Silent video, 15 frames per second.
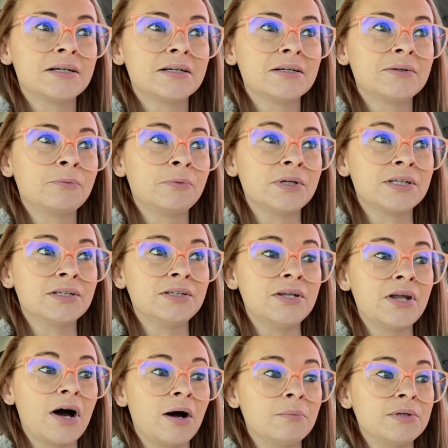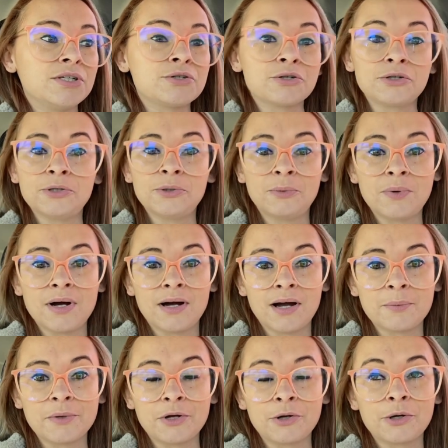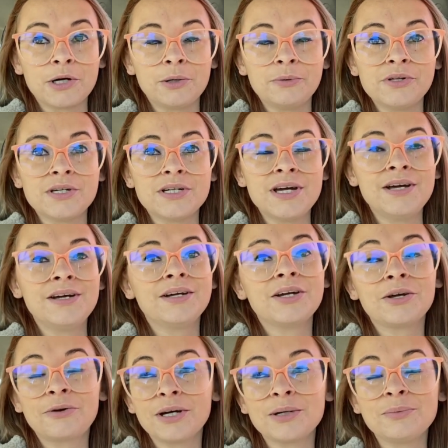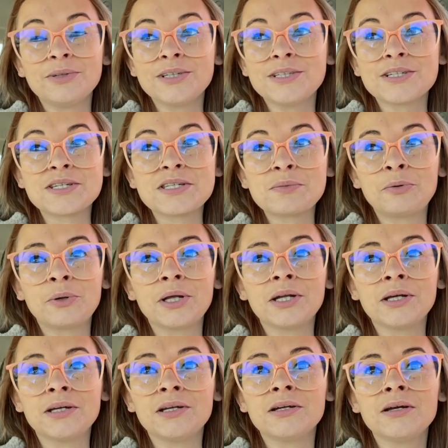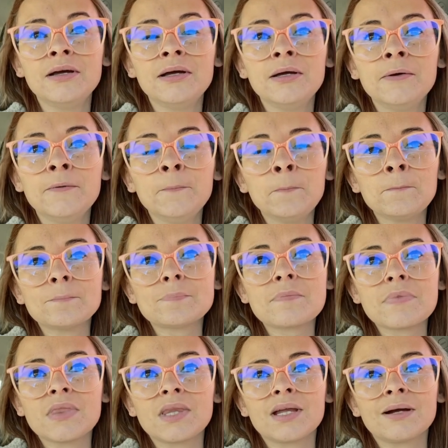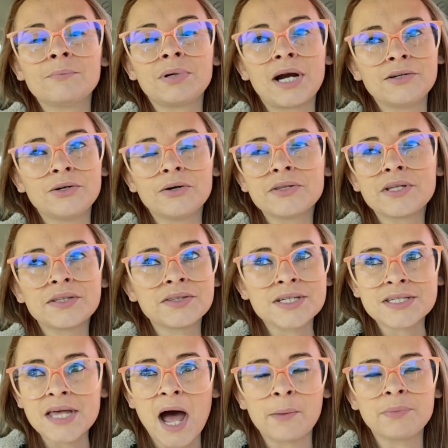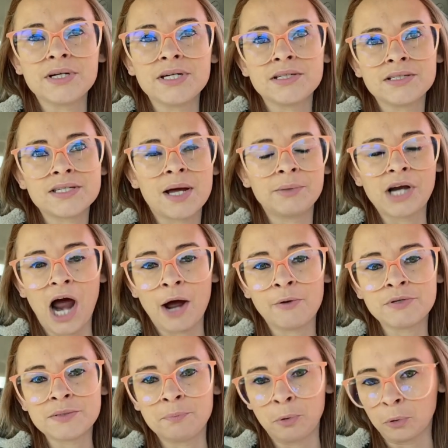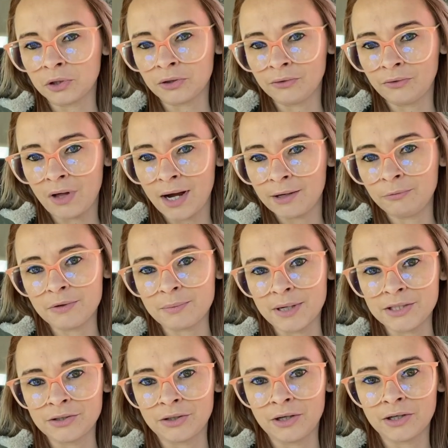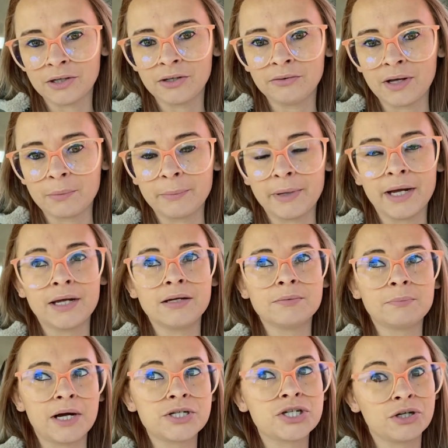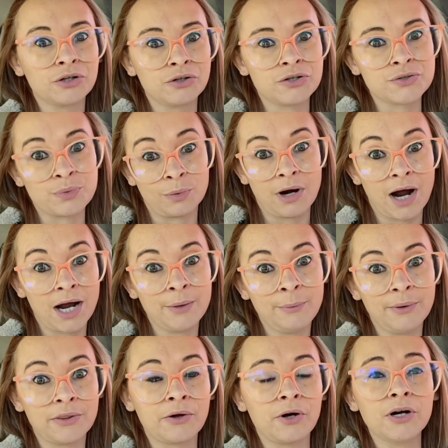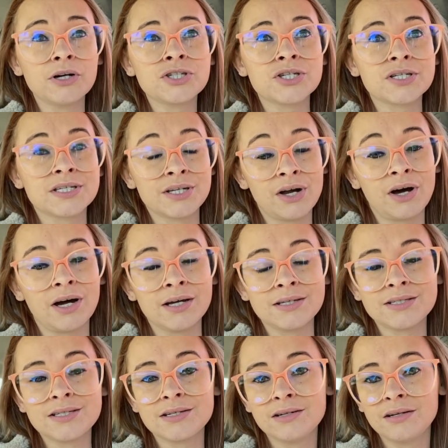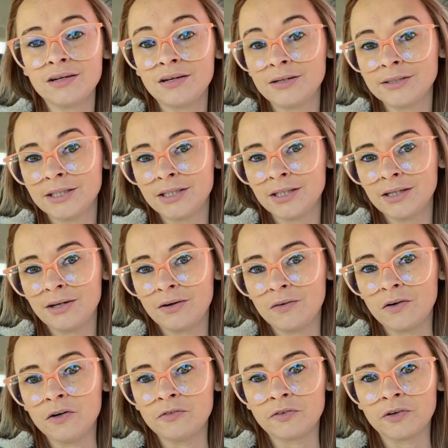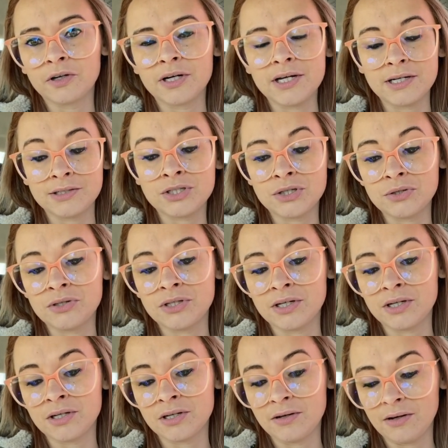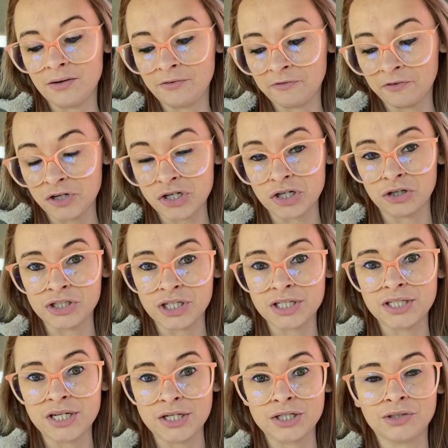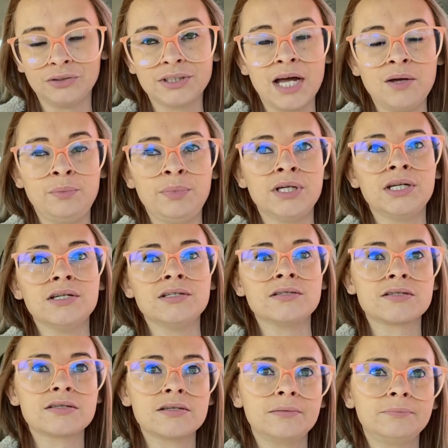would not be true. I'm incredibly disappointed. But I know that this happens. I mean, I was borderline with my daughter. Like, my sugars were high with her, just not over into the for sure gestational diabetes